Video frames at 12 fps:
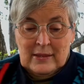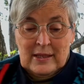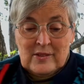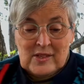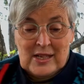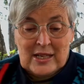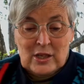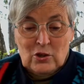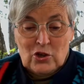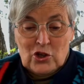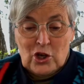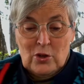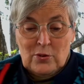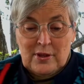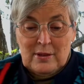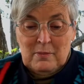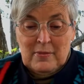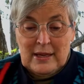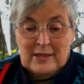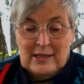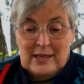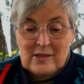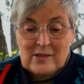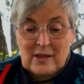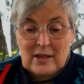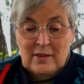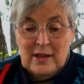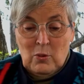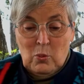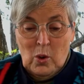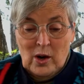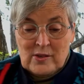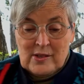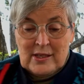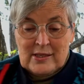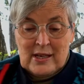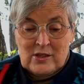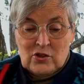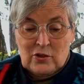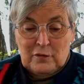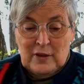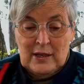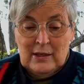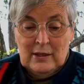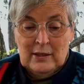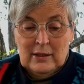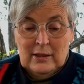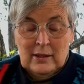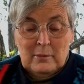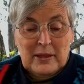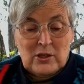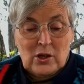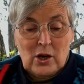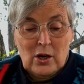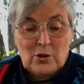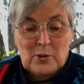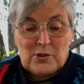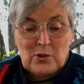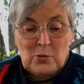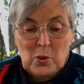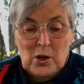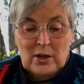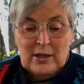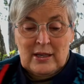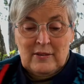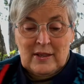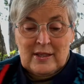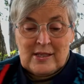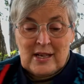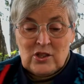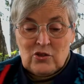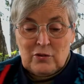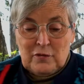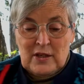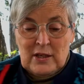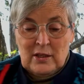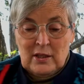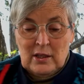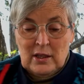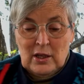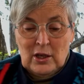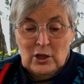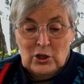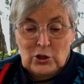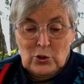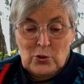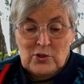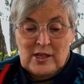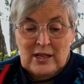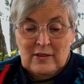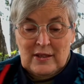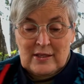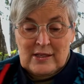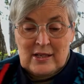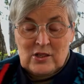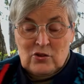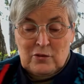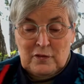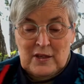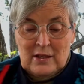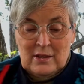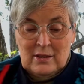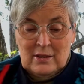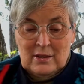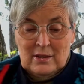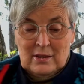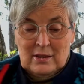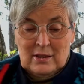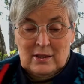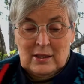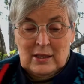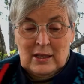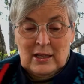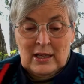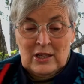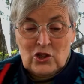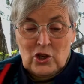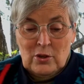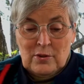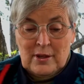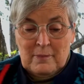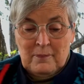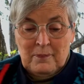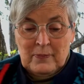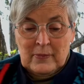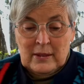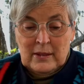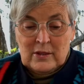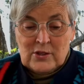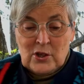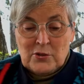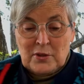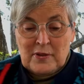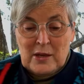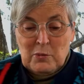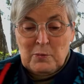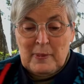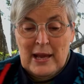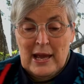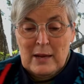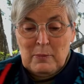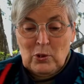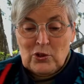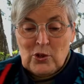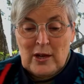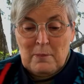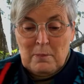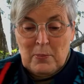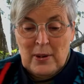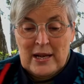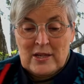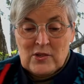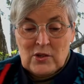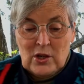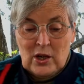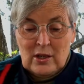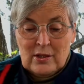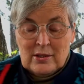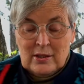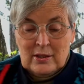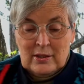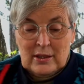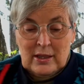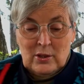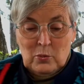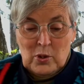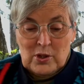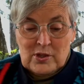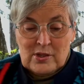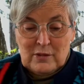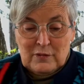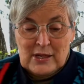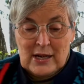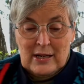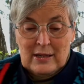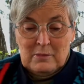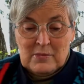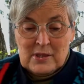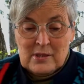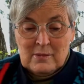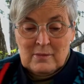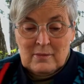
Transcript: Ezekiel showed them that yes, there was catastrophe, but God was at work in the catastrophe, using the catastrophe. He showed them so that they would be able to embrace God in the worst of times.